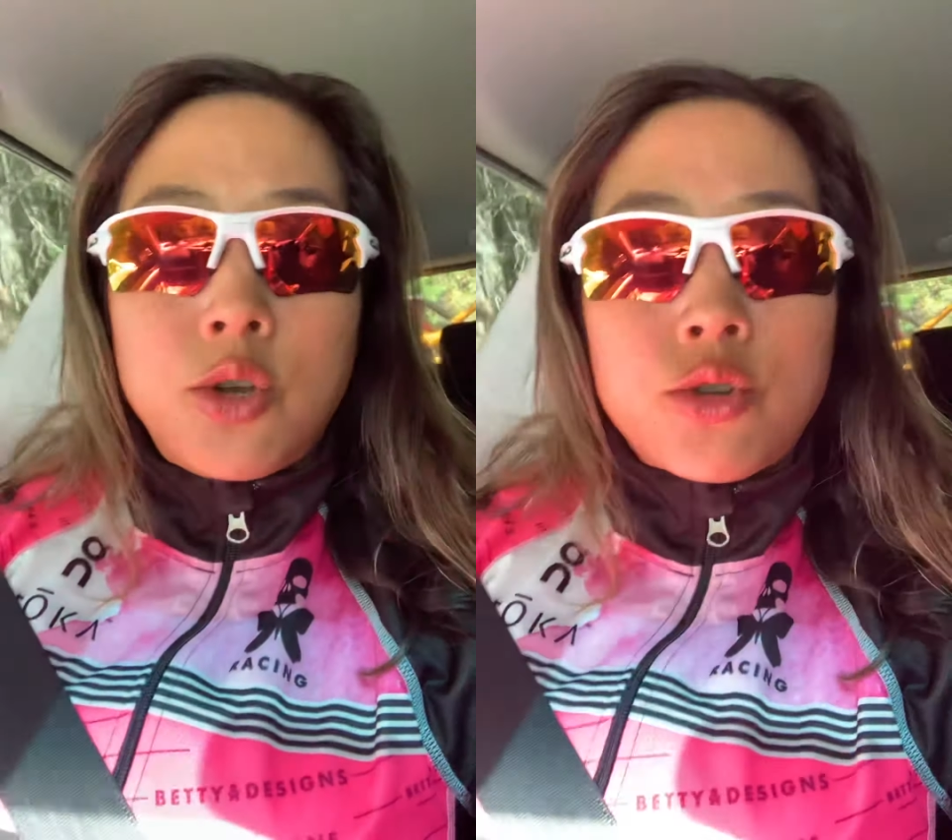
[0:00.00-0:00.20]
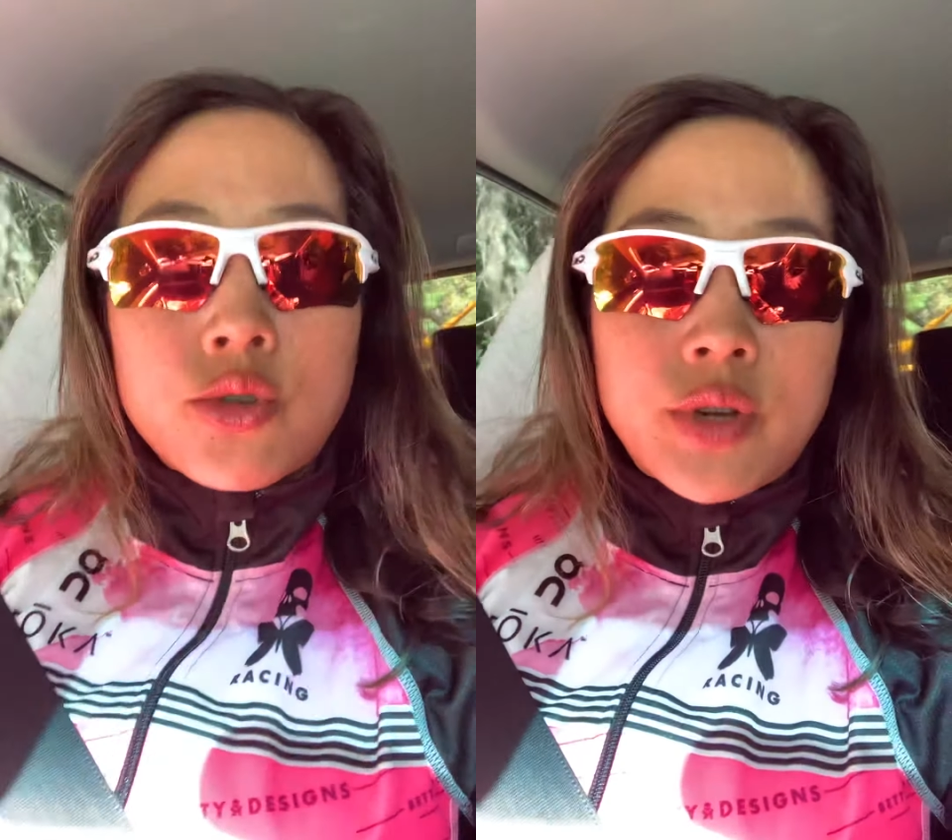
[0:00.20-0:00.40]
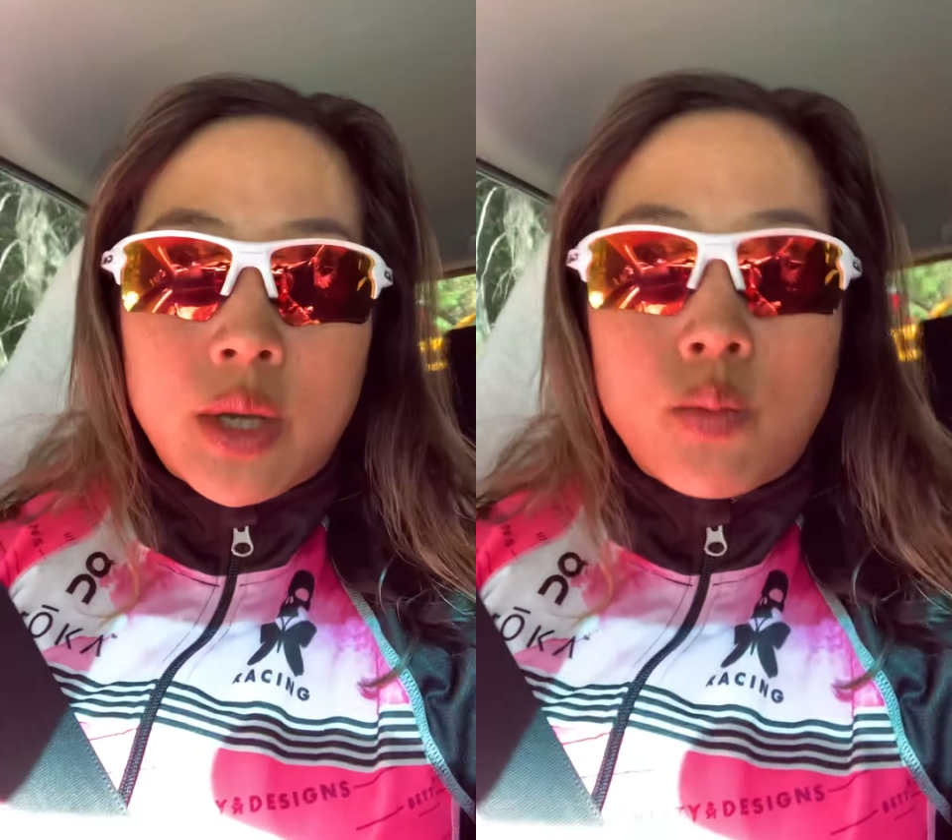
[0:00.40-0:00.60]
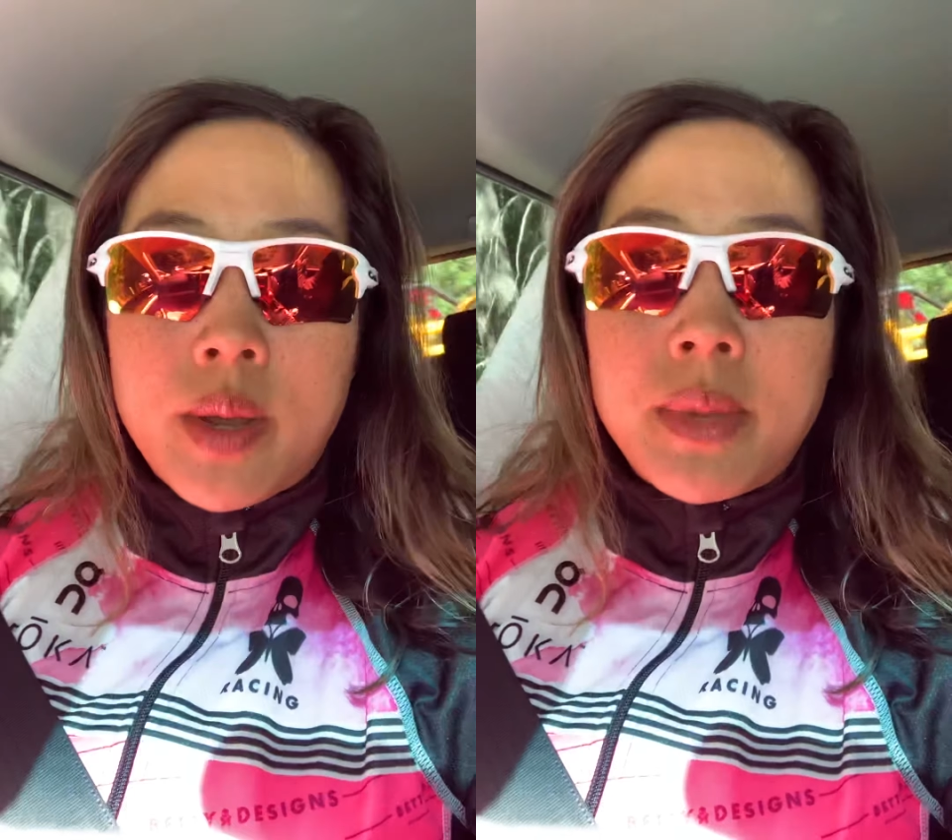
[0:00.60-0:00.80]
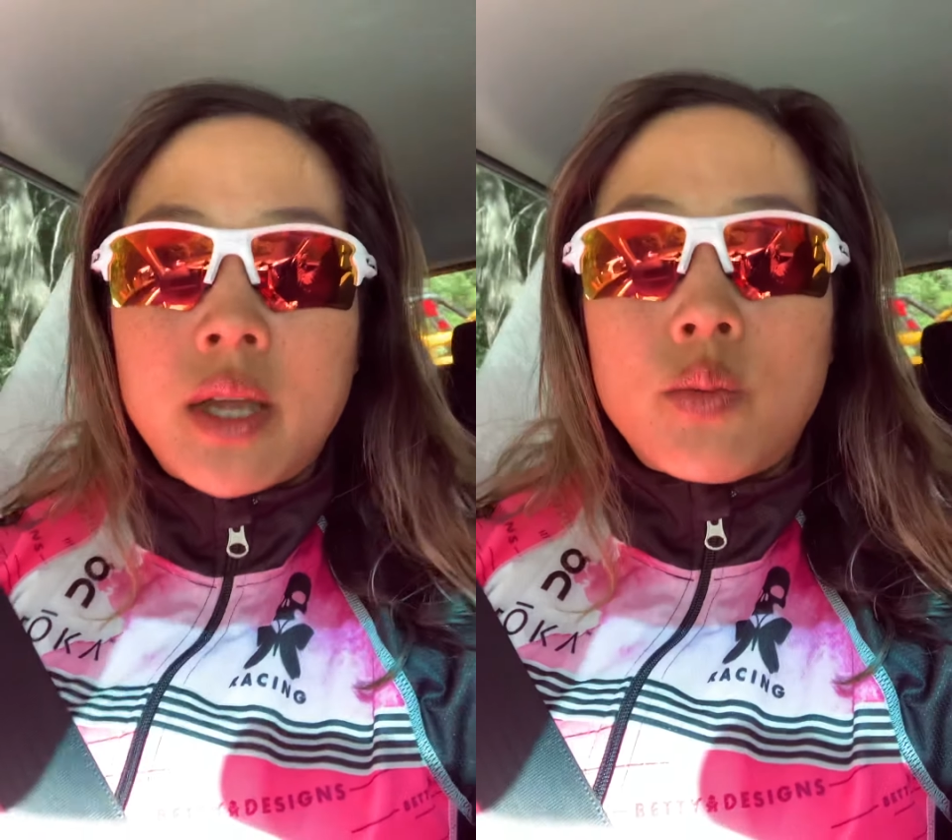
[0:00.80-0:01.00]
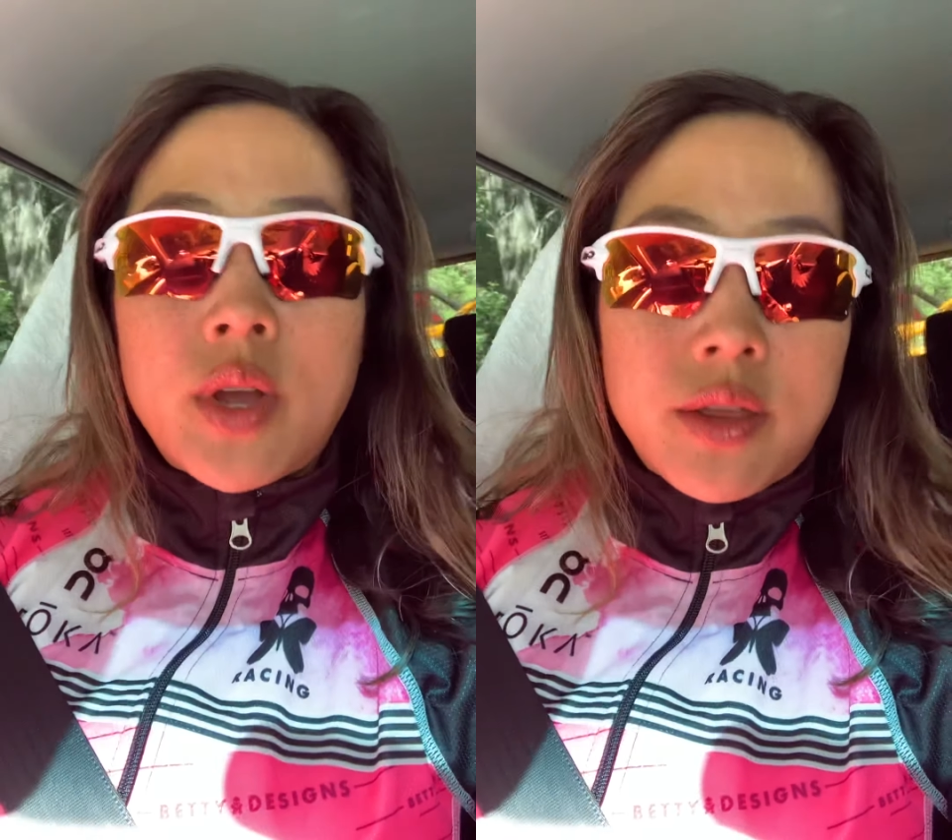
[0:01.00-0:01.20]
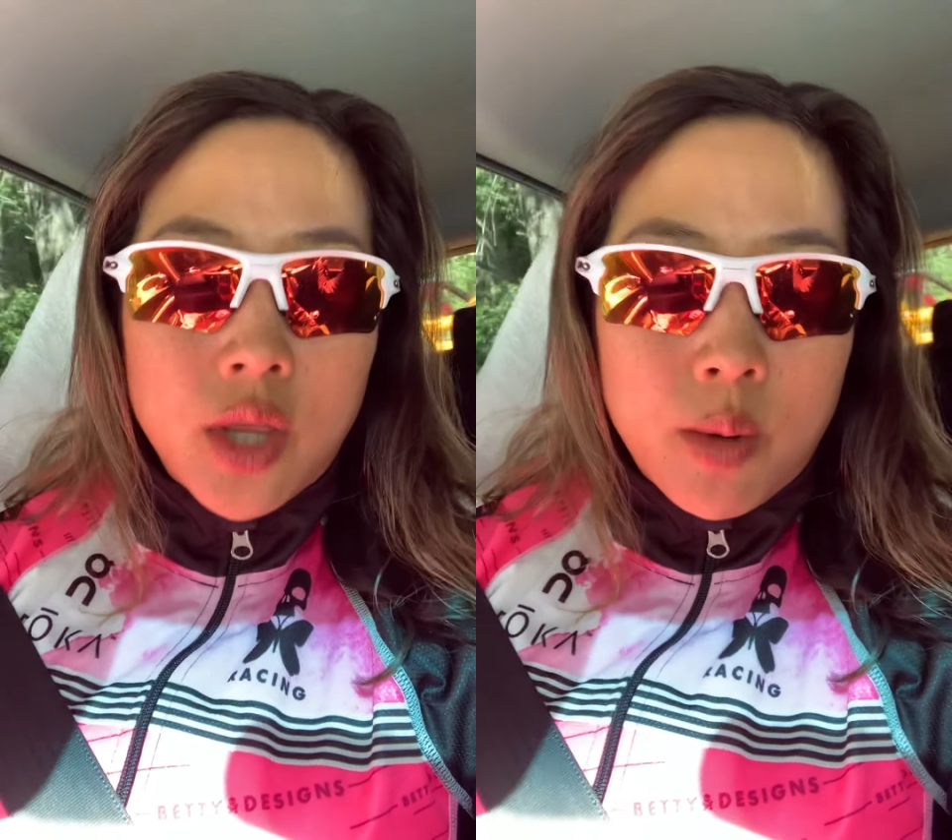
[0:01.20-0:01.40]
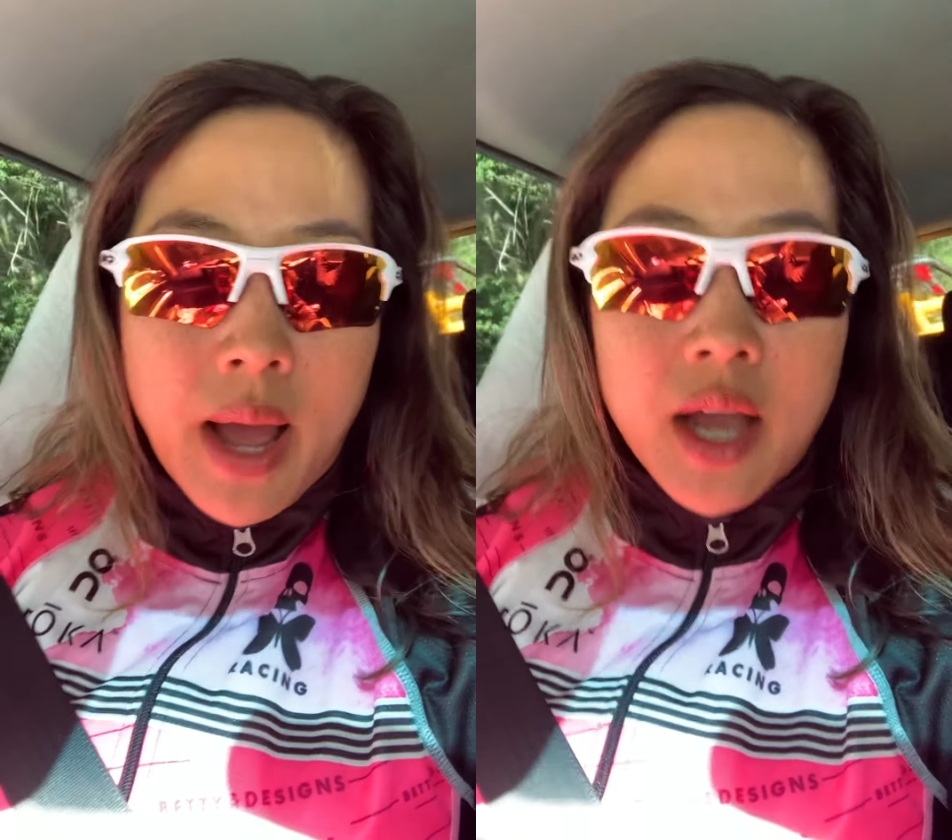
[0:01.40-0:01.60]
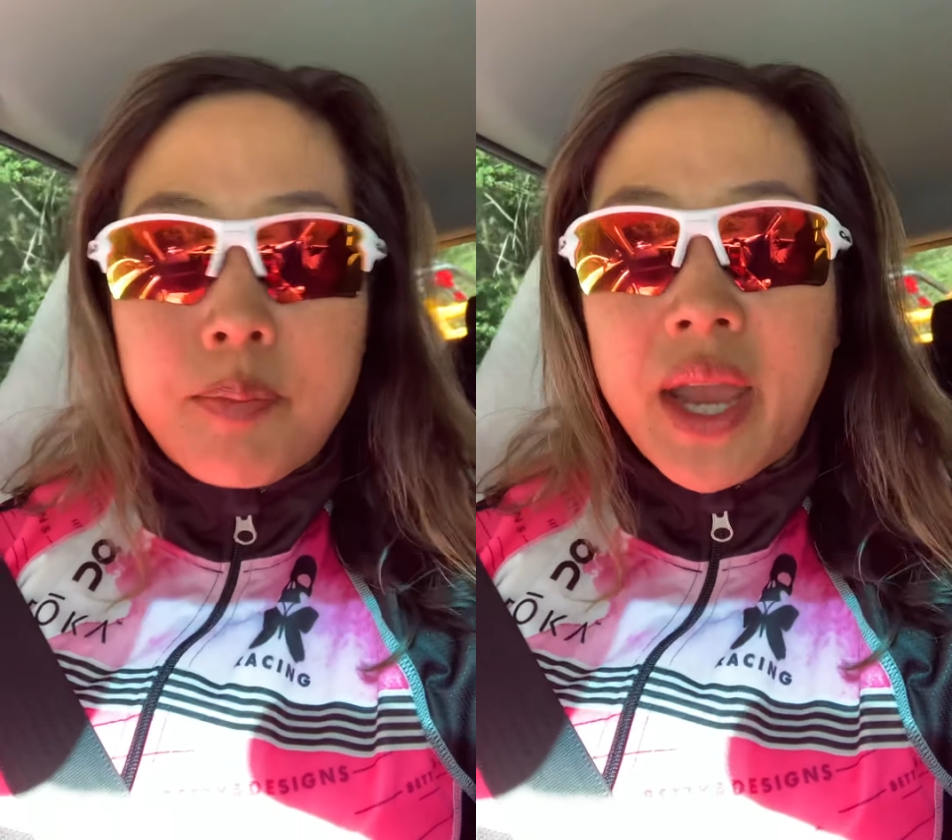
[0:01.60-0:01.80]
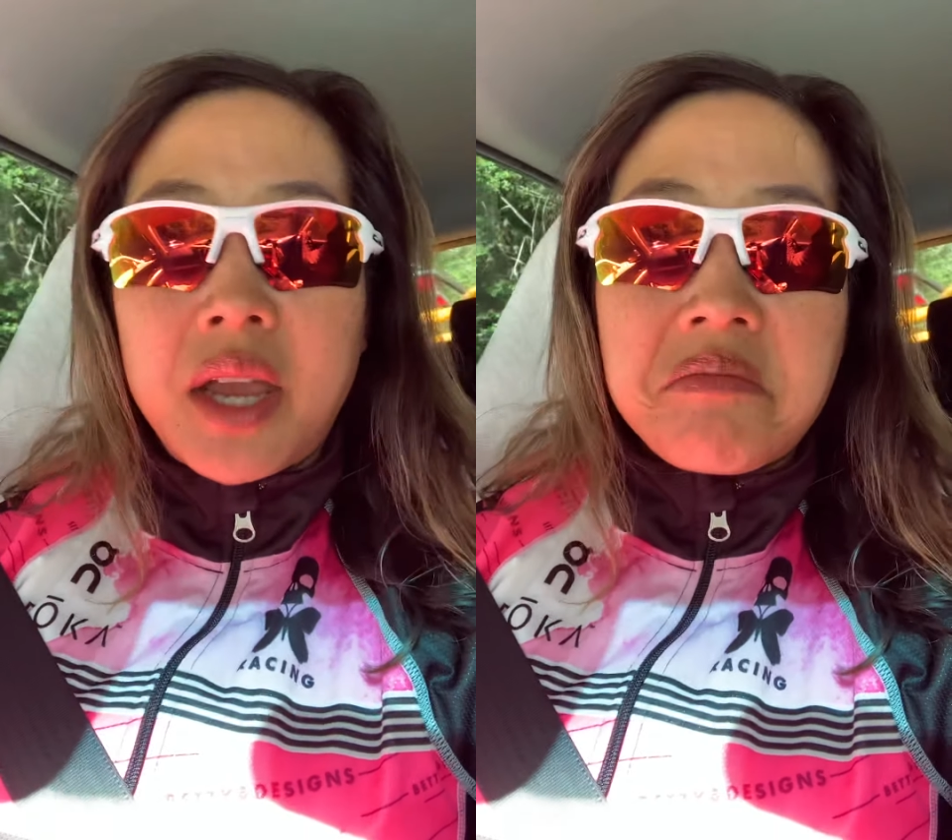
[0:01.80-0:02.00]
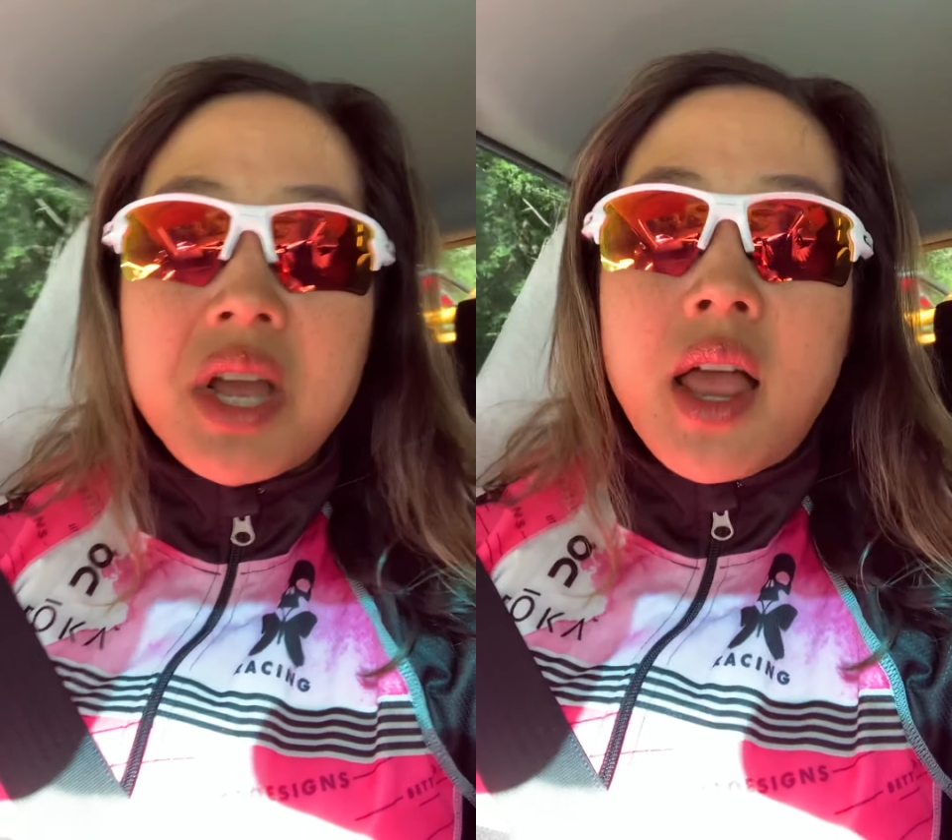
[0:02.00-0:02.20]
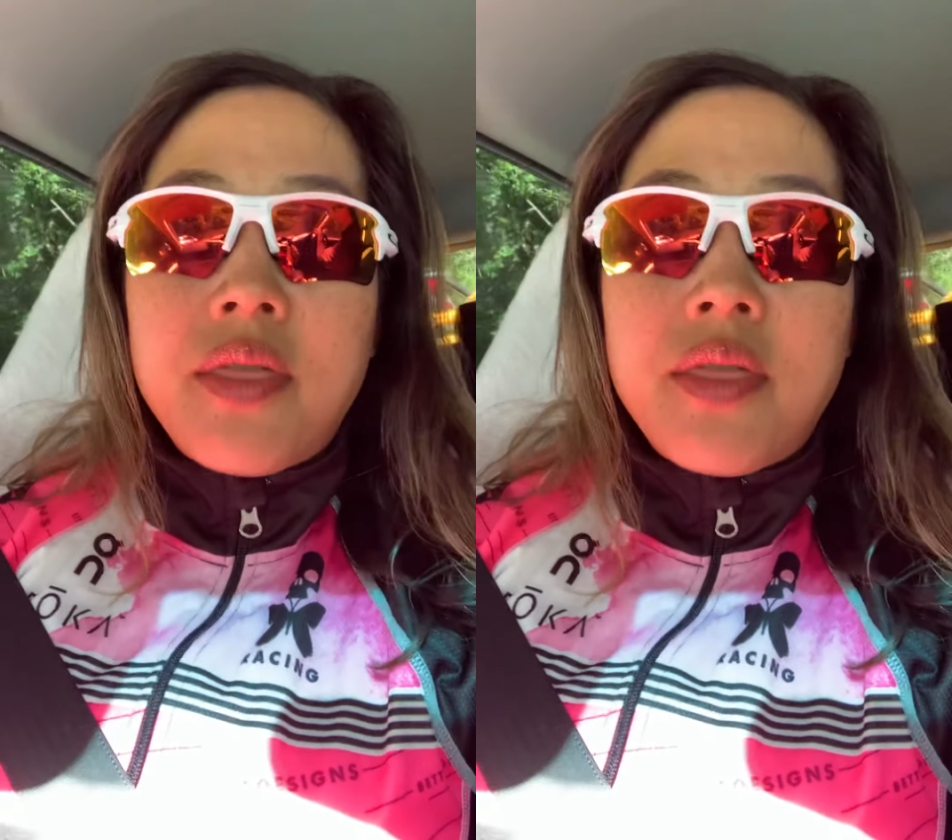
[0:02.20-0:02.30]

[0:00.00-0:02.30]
you treat women with low back pain,